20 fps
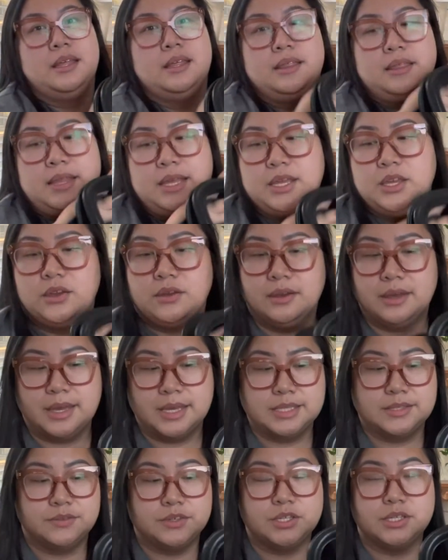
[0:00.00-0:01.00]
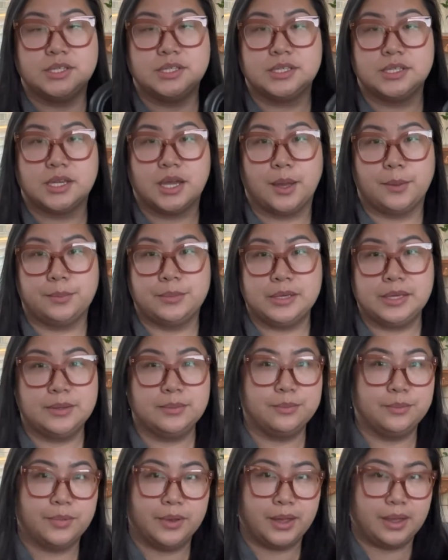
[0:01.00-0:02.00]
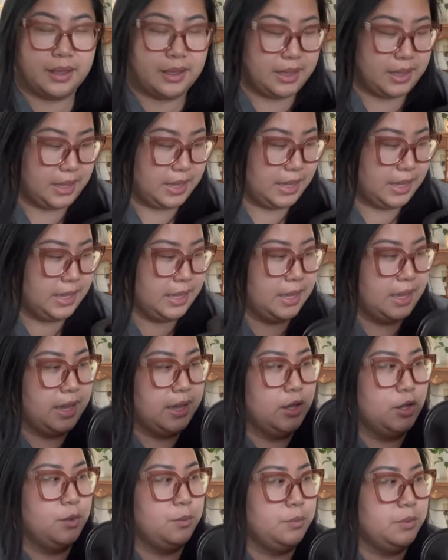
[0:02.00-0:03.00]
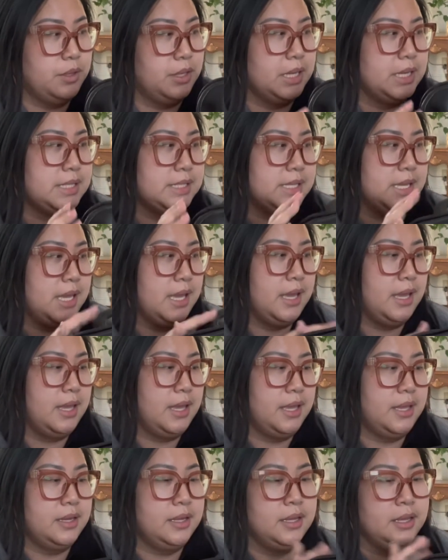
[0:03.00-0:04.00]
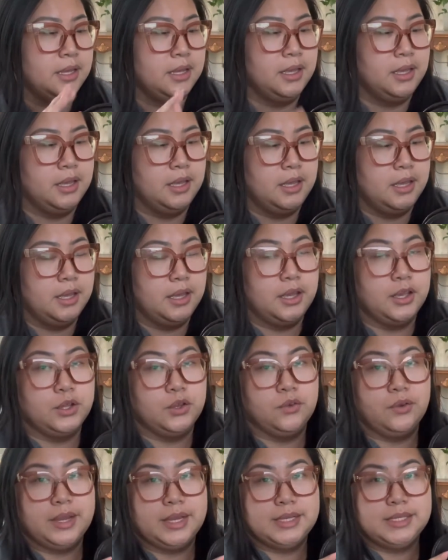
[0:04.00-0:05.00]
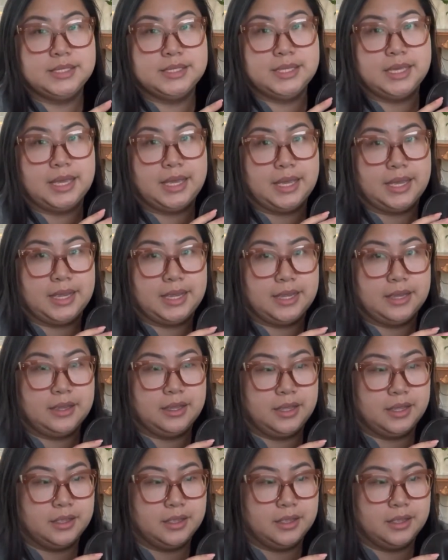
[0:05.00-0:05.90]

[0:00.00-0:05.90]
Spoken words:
Thank you guys for stopping by. I hope you guys had a great day.